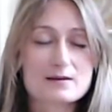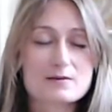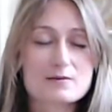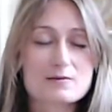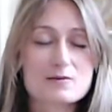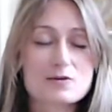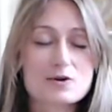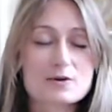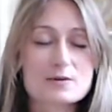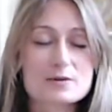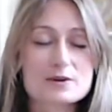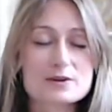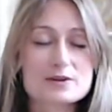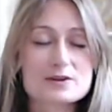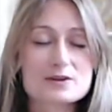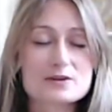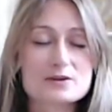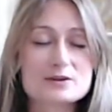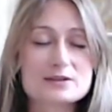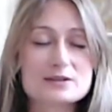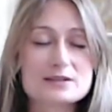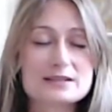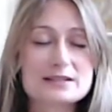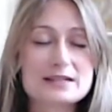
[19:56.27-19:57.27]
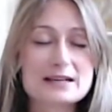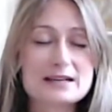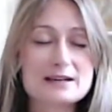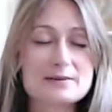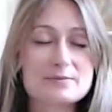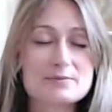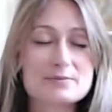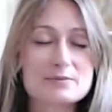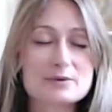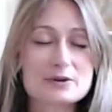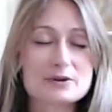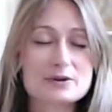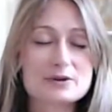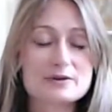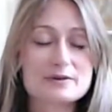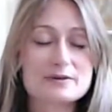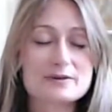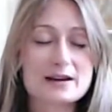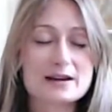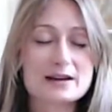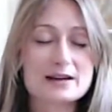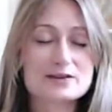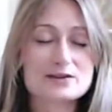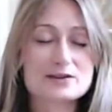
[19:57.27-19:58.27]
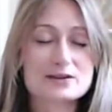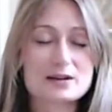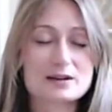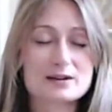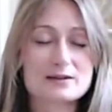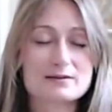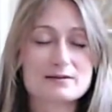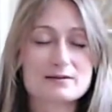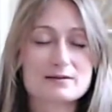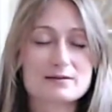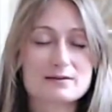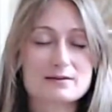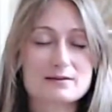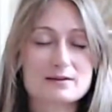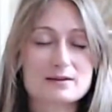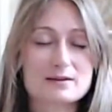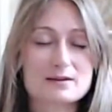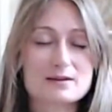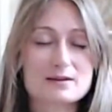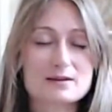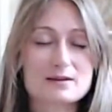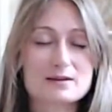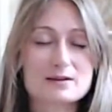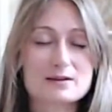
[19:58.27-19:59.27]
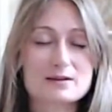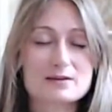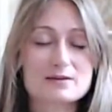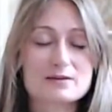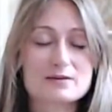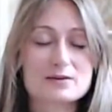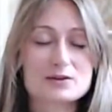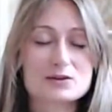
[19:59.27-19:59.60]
What was your deep motivation for